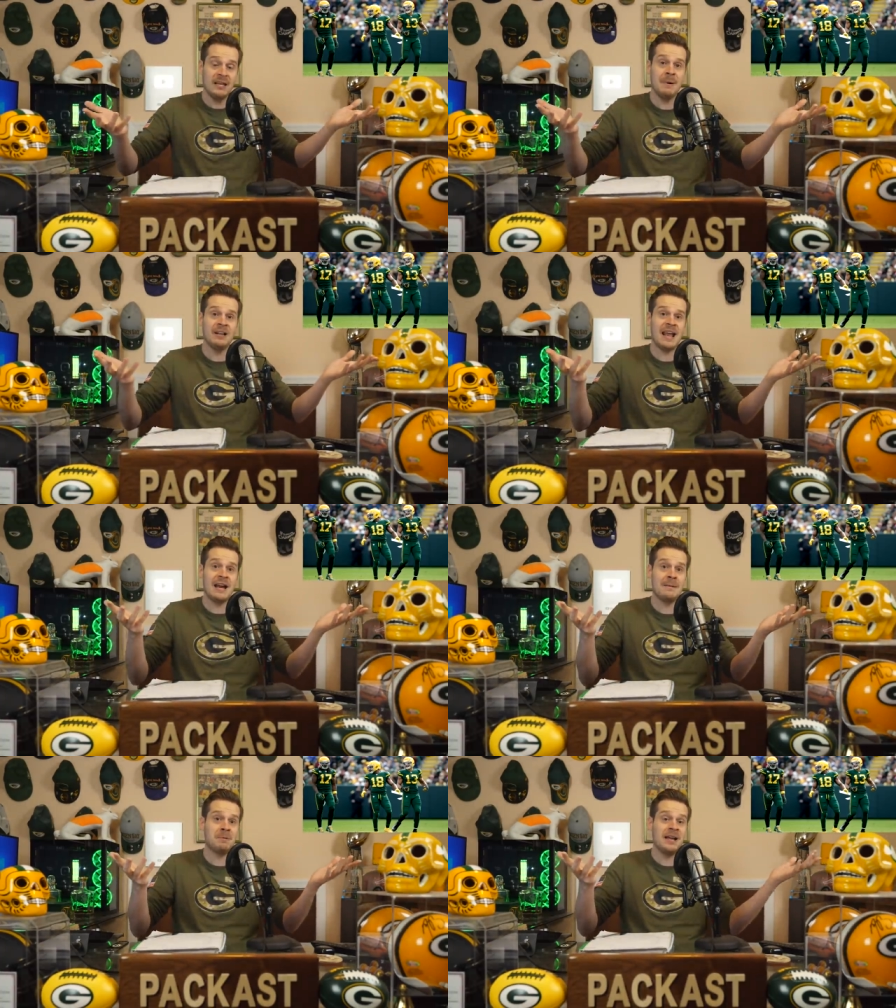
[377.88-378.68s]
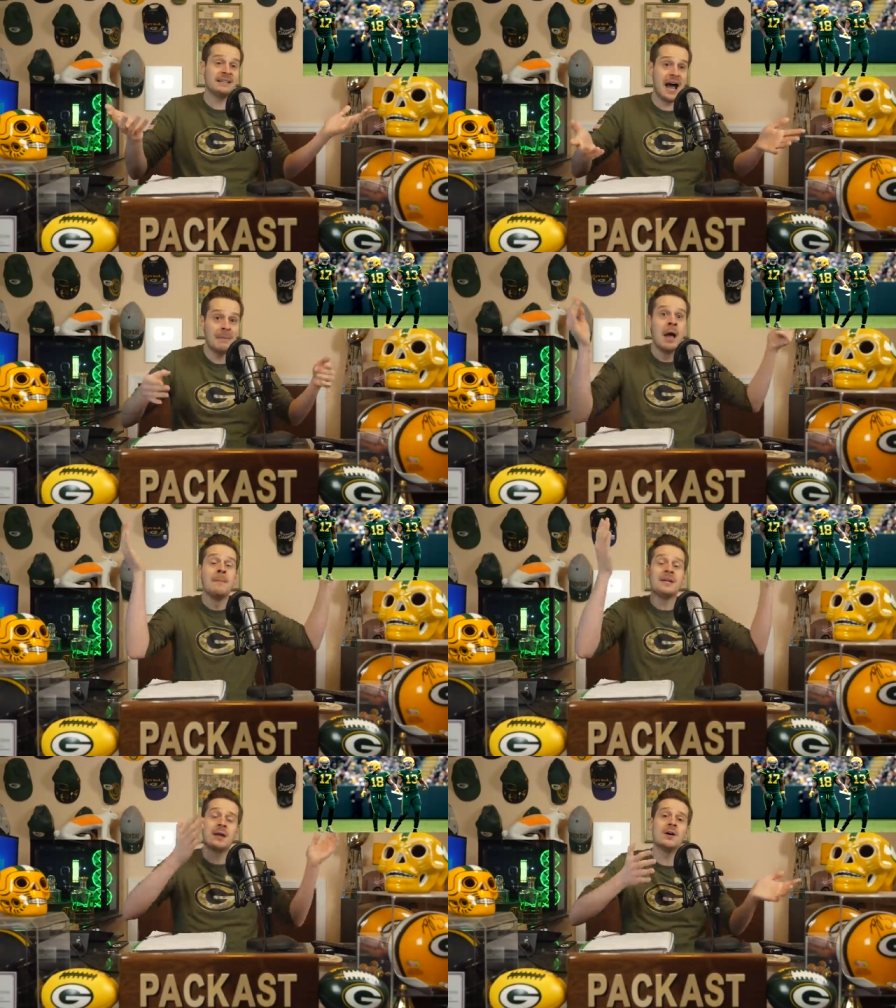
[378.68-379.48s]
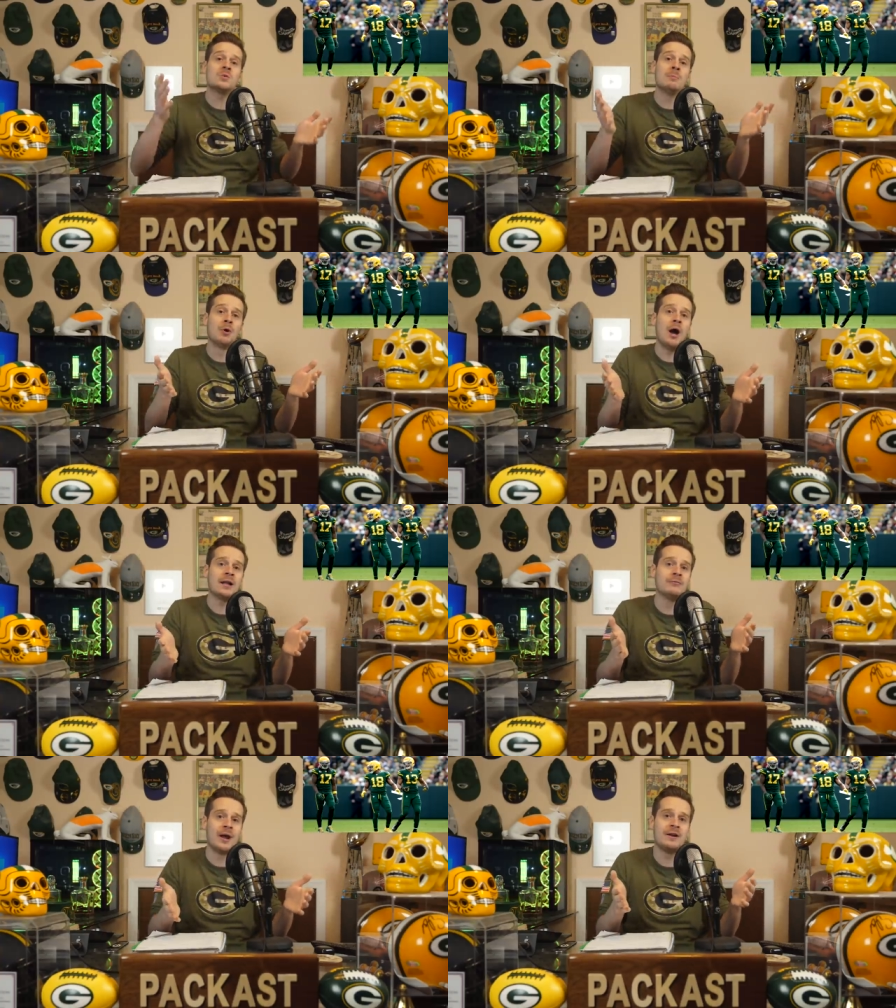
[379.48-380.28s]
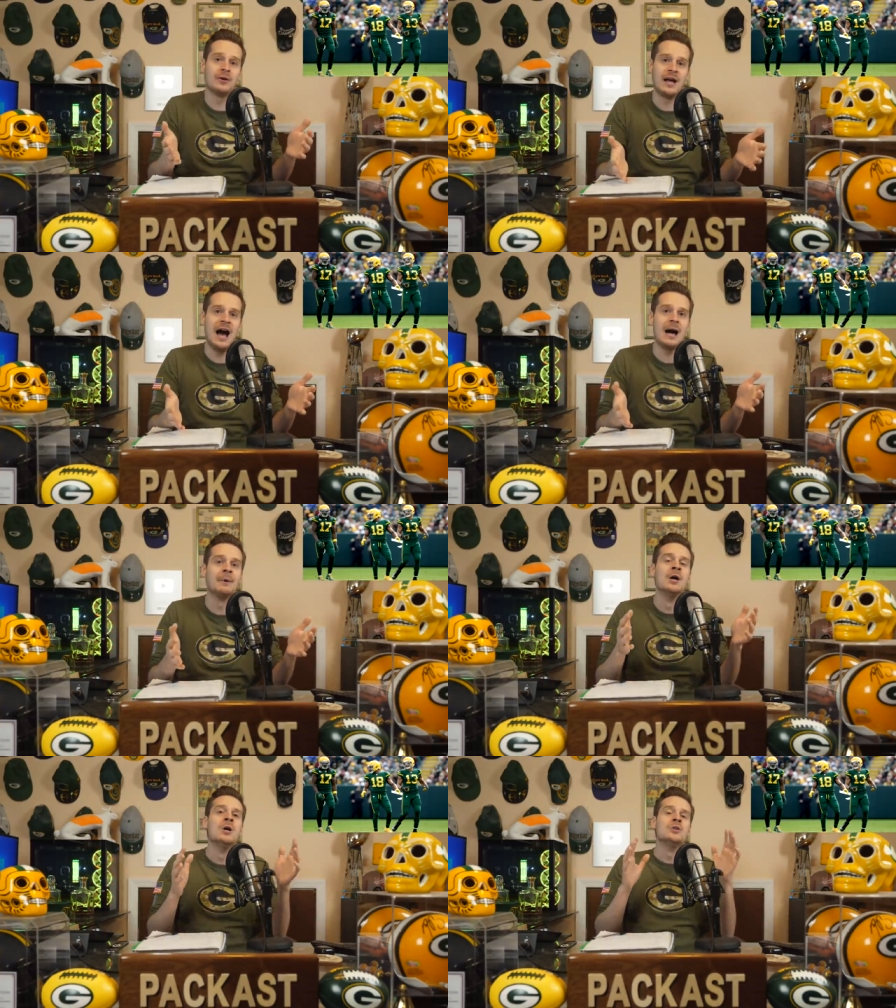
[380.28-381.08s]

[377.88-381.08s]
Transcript: he barely had any playing time because we brought in Randall Cobb.